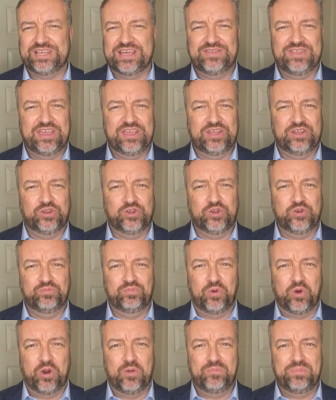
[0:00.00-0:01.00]
think in
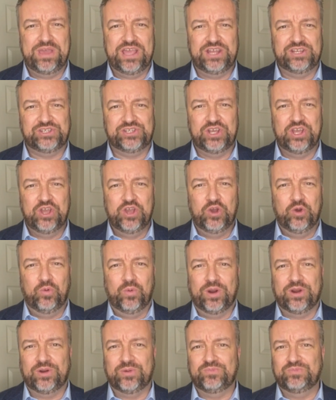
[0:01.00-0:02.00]
Newport Beach,
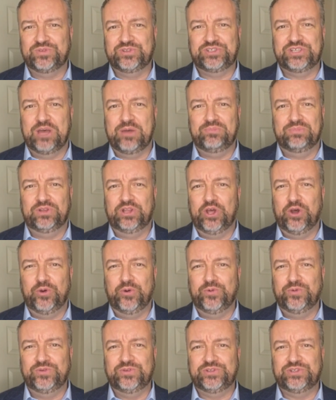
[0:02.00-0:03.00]
where some
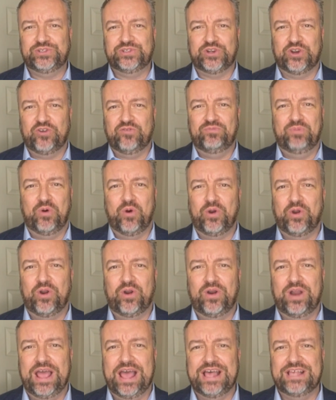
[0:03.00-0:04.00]
lone
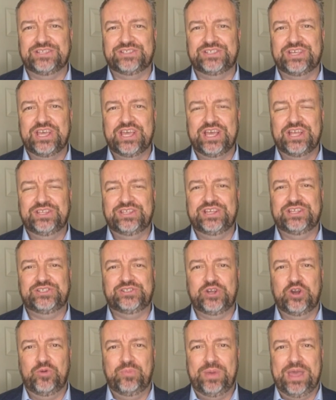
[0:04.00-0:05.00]
surfboarder has
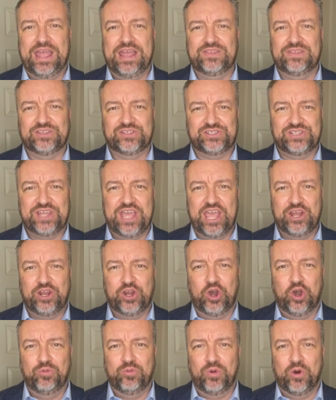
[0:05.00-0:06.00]
disobeyed the
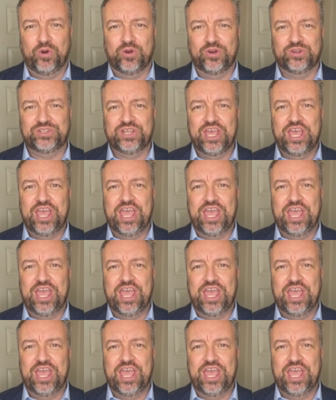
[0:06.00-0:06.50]
stay-at-home orders